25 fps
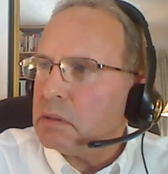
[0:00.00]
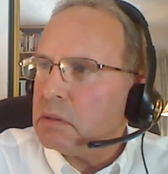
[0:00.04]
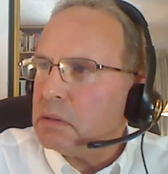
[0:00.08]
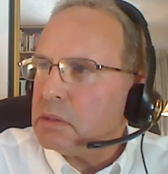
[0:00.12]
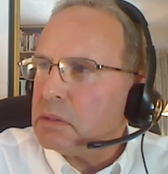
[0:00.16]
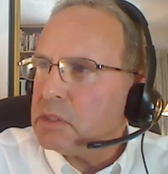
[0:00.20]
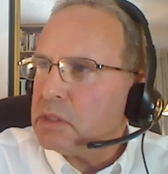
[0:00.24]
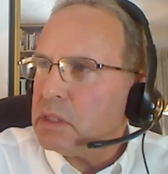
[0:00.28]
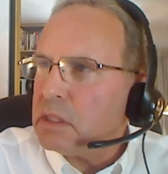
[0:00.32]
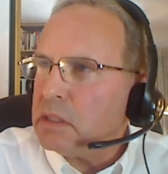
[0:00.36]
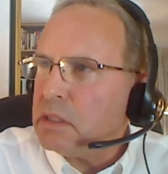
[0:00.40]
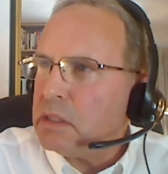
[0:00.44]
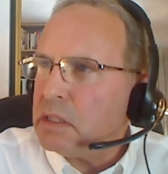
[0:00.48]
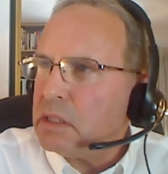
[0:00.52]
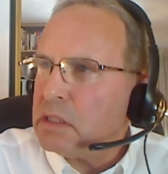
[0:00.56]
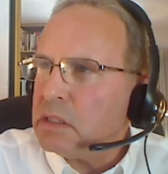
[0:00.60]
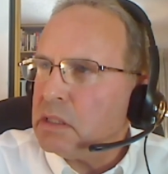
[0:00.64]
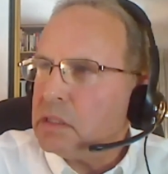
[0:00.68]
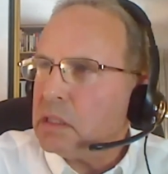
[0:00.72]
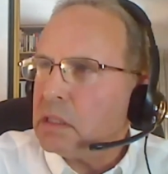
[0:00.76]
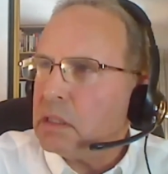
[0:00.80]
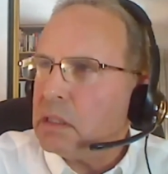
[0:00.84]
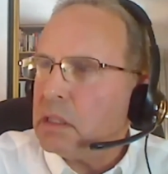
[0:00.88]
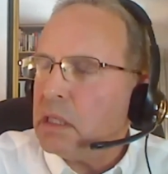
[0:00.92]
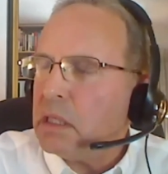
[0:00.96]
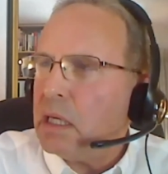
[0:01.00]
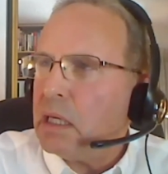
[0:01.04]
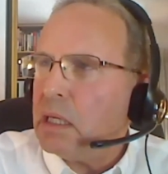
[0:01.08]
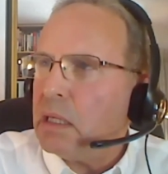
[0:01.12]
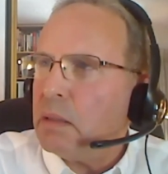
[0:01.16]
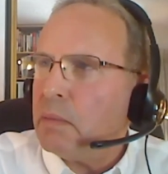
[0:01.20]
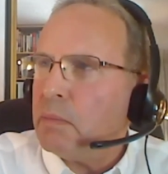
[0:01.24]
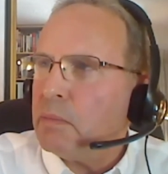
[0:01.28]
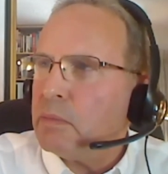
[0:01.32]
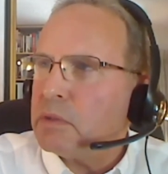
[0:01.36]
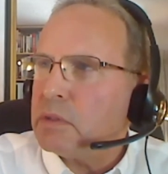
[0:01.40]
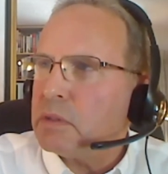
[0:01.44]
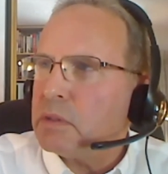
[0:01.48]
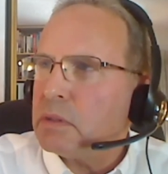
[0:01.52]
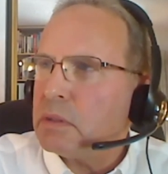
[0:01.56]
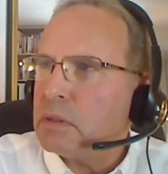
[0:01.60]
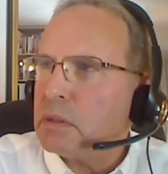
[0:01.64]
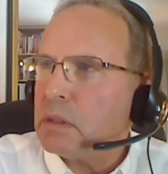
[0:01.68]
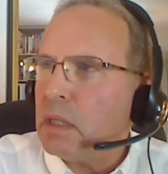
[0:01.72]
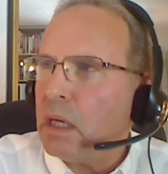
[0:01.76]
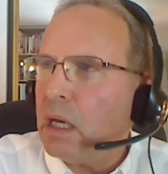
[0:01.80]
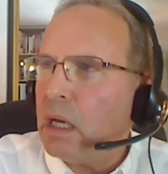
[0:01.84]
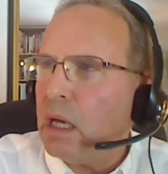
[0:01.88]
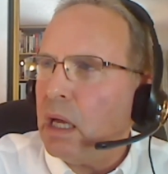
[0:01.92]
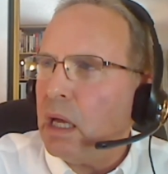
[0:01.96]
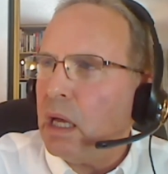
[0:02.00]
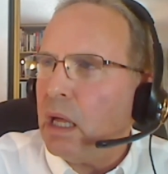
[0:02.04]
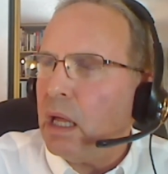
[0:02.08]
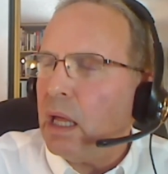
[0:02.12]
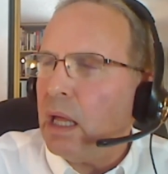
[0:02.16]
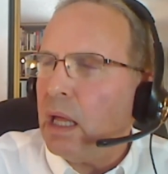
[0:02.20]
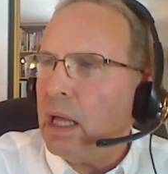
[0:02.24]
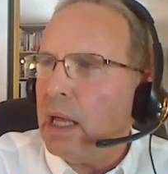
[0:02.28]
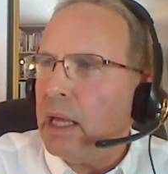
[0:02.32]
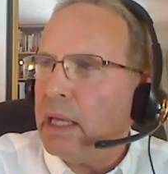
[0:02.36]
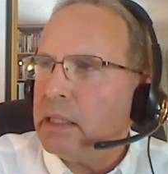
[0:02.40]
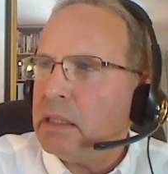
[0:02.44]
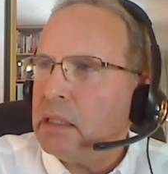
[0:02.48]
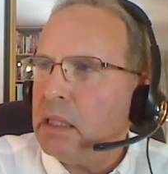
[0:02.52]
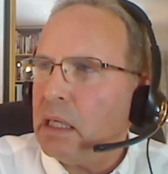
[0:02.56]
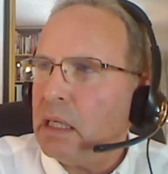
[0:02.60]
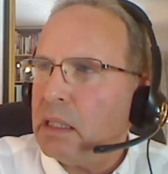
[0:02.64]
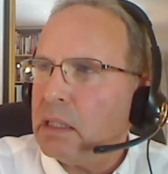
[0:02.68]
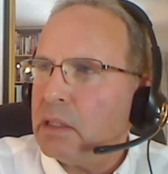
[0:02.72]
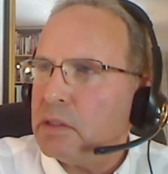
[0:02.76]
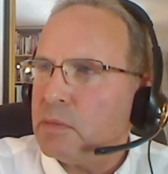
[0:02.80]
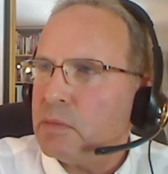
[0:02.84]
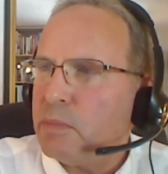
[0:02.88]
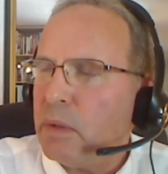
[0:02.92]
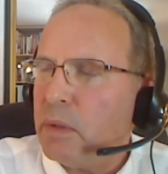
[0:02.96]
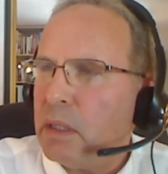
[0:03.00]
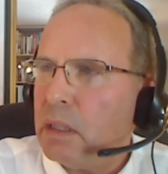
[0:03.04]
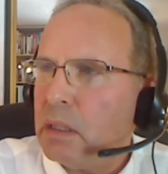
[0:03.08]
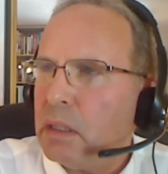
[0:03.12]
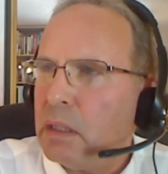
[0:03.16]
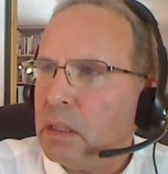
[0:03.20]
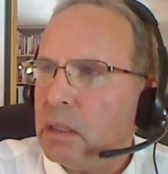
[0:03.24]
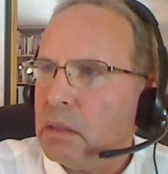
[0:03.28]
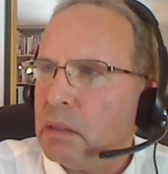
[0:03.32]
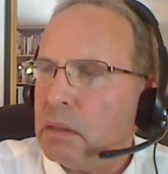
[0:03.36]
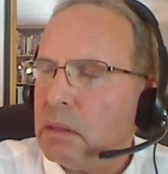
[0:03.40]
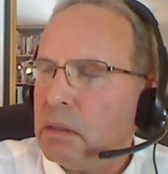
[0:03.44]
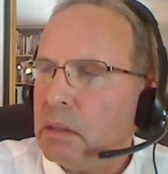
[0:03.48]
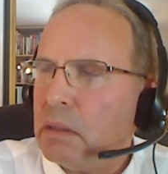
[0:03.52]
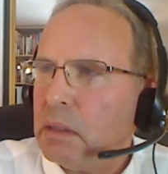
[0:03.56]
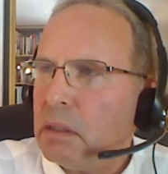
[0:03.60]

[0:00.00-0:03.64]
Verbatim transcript: statistic games, uh, I think has been a,